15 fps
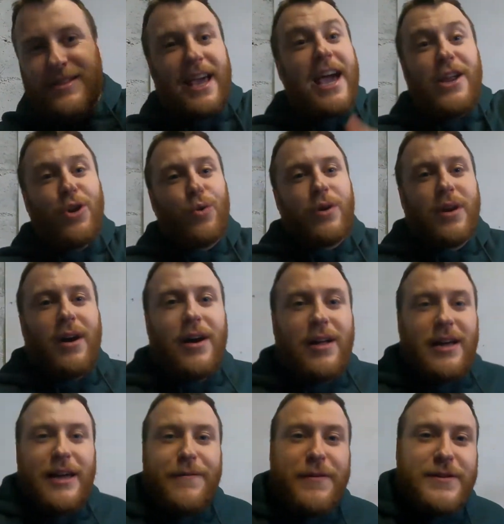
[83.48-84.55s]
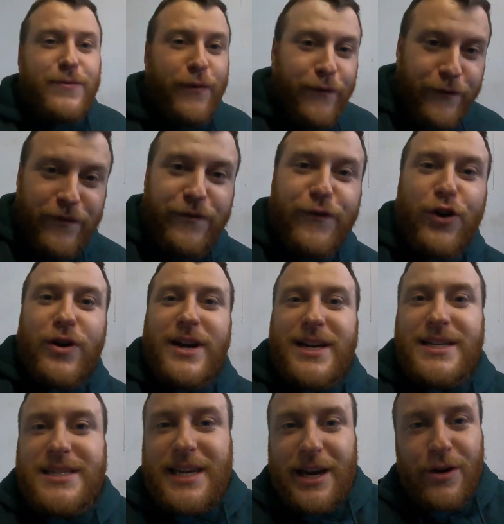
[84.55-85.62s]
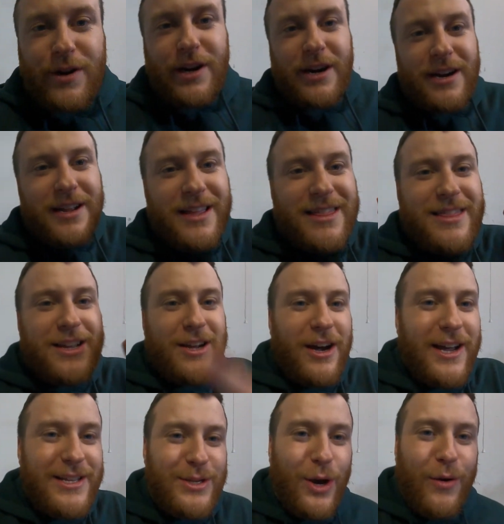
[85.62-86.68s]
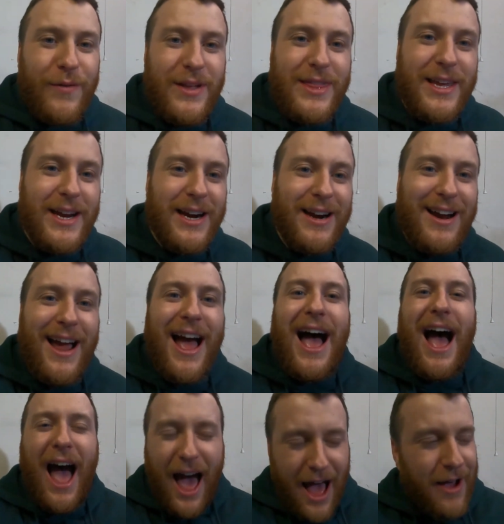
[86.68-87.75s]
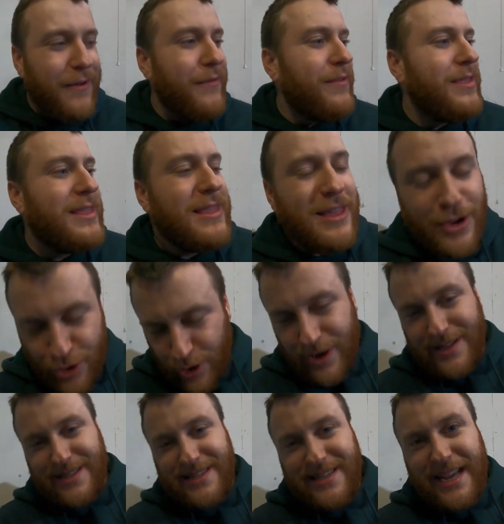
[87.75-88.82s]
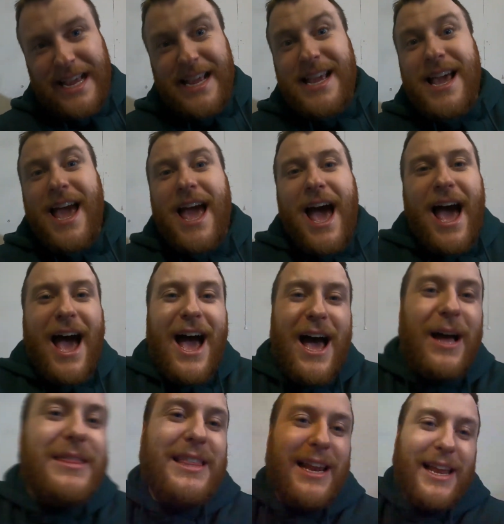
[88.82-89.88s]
they do it all. If it's for an interior, the guys over there have the goods. The